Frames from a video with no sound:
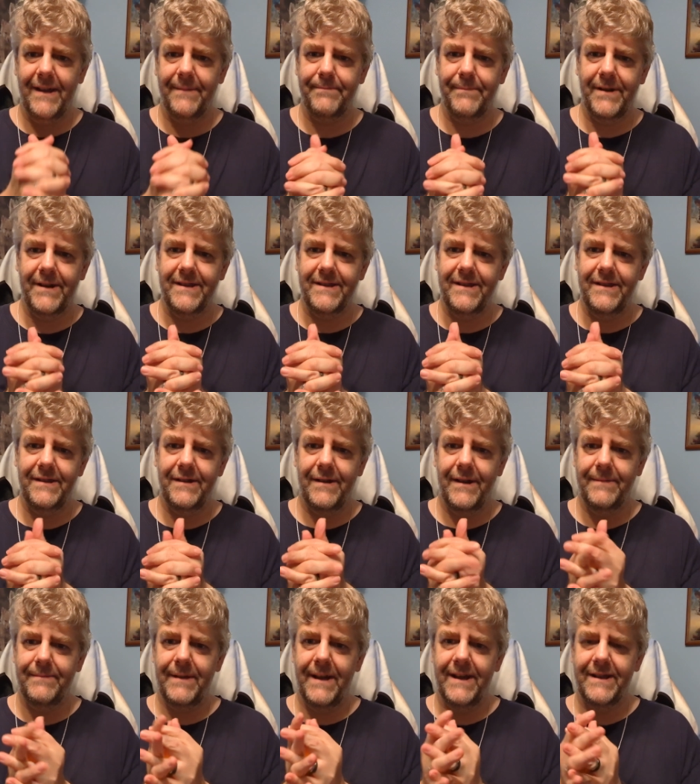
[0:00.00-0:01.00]
Uh, but you know,
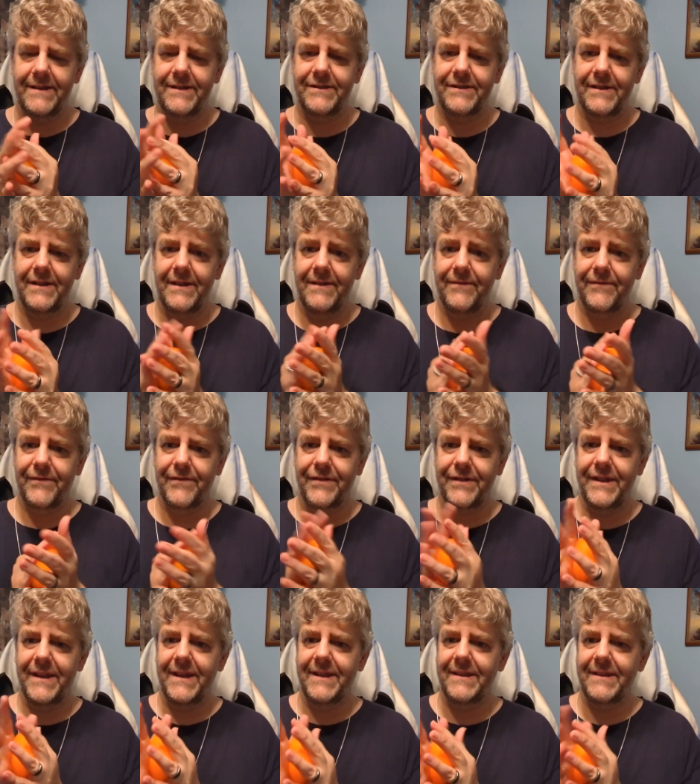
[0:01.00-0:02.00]
I'm not uh,
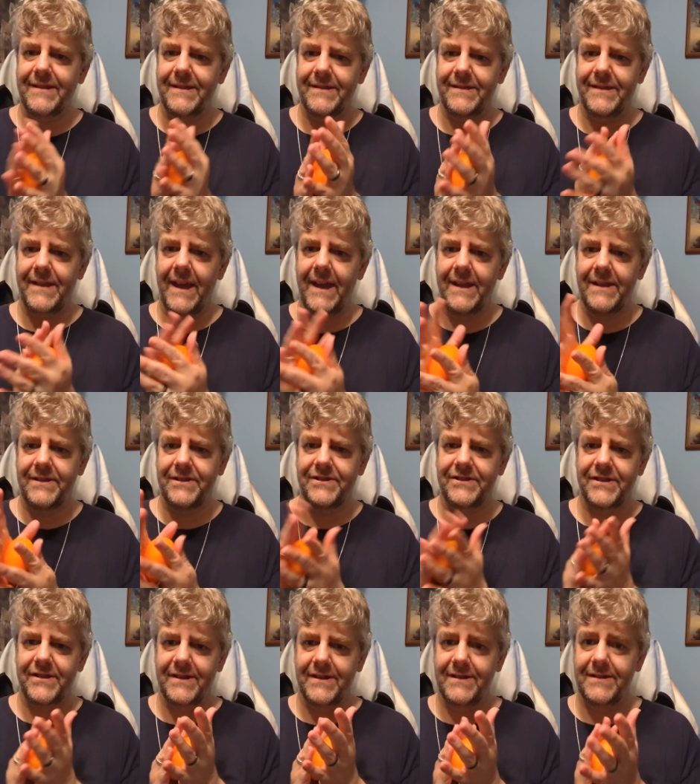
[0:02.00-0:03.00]
foreseeing
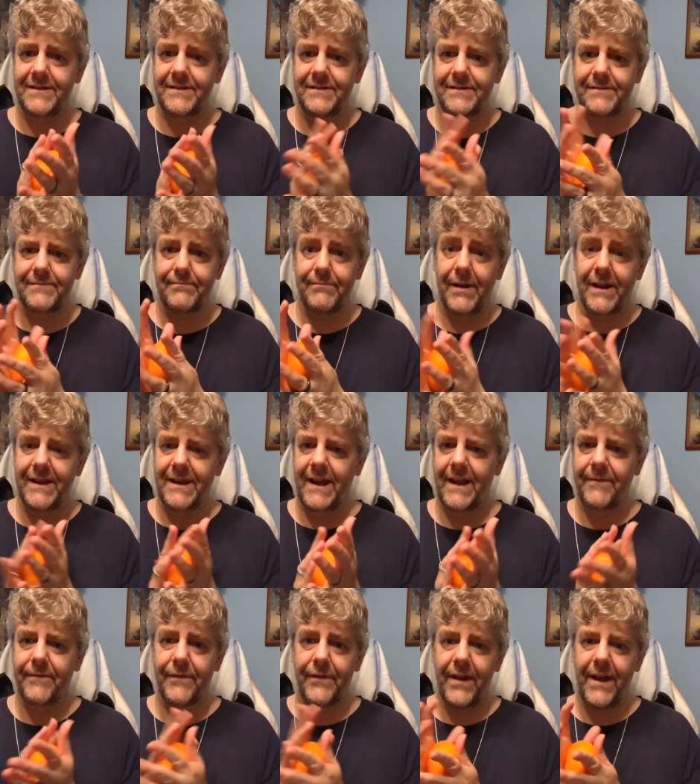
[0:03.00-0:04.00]
that uh, might
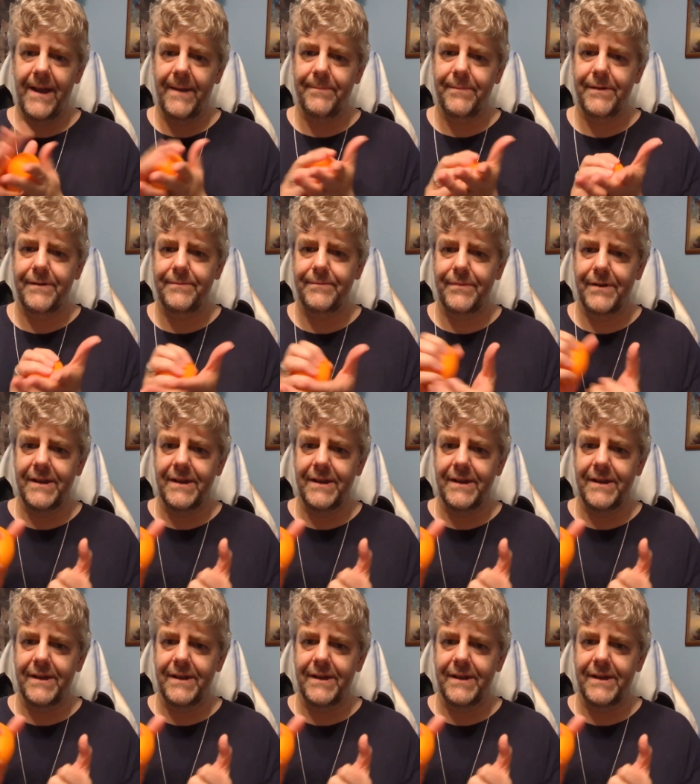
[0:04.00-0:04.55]
not ever happen.